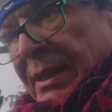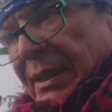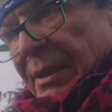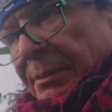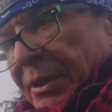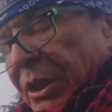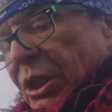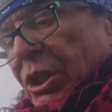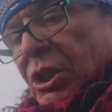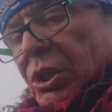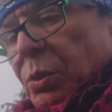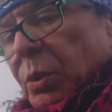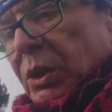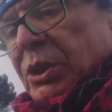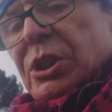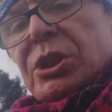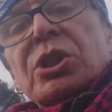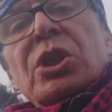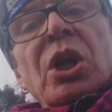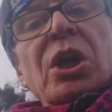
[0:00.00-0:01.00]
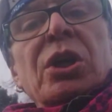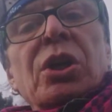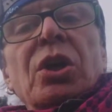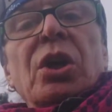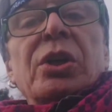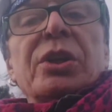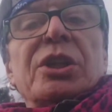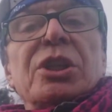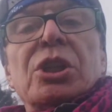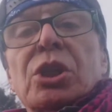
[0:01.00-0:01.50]
Because what is going
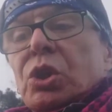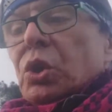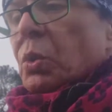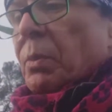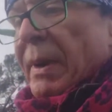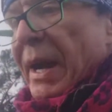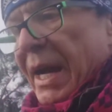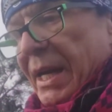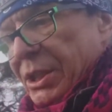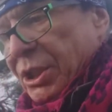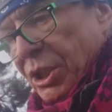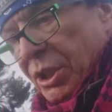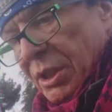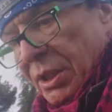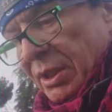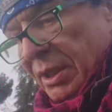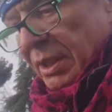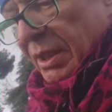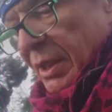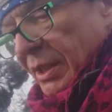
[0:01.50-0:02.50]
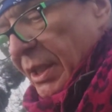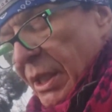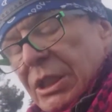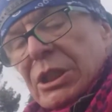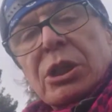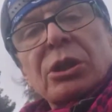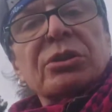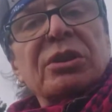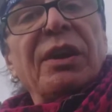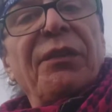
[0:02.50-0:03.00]
on is too much. It's
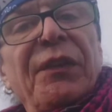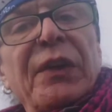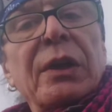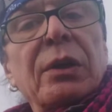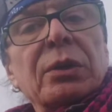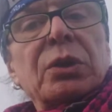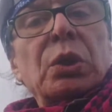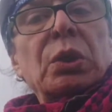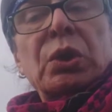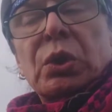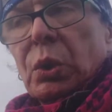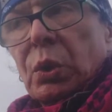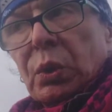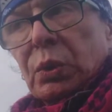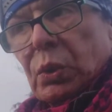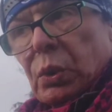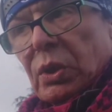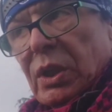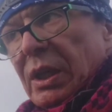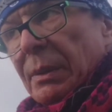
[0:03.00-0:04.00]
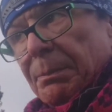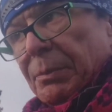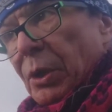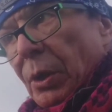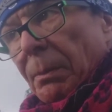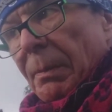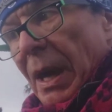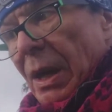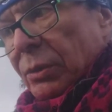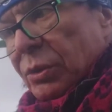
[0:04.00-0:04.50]
so difficult to keep your
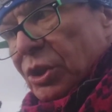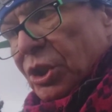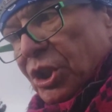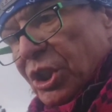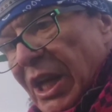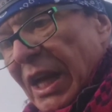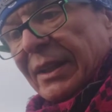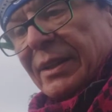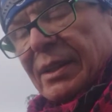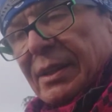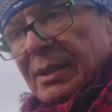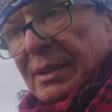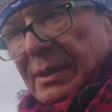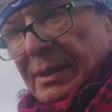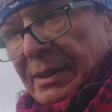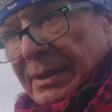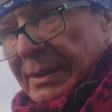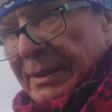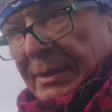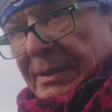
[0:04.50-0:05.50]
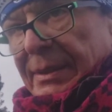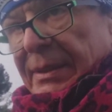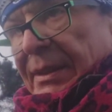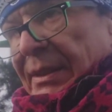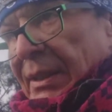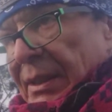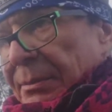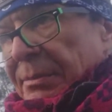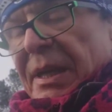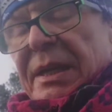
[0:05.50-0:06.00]
mouth shut,
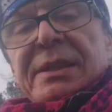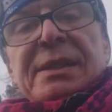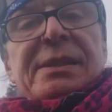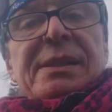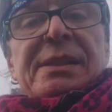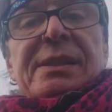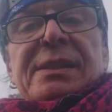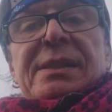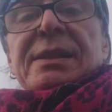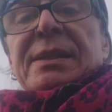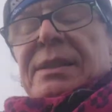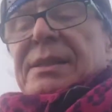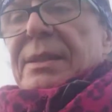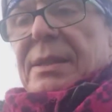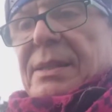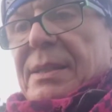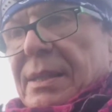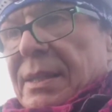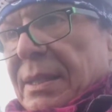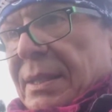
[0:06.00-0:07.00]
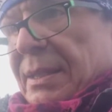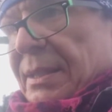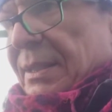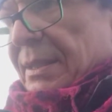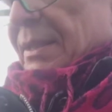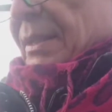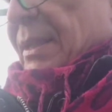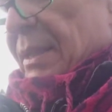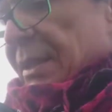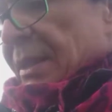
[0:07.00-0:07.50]
brothers and sisters.
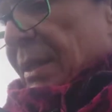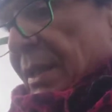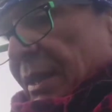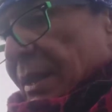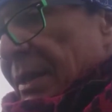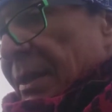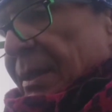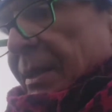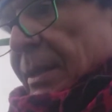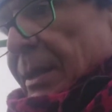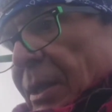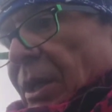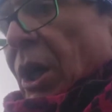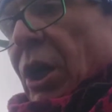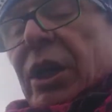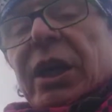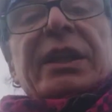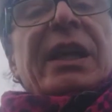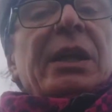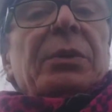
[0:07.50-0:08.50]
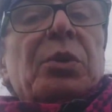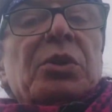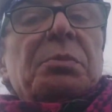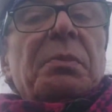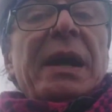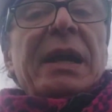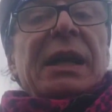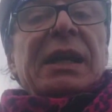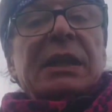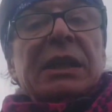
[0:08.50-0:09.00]
Okay, that was
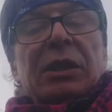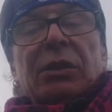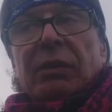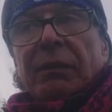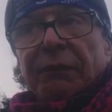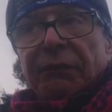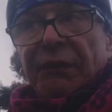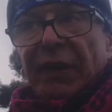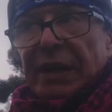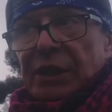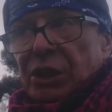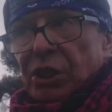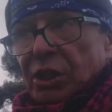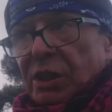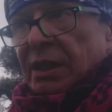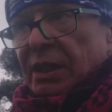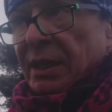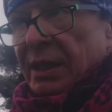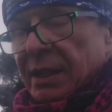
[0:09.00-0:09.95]
my little confession.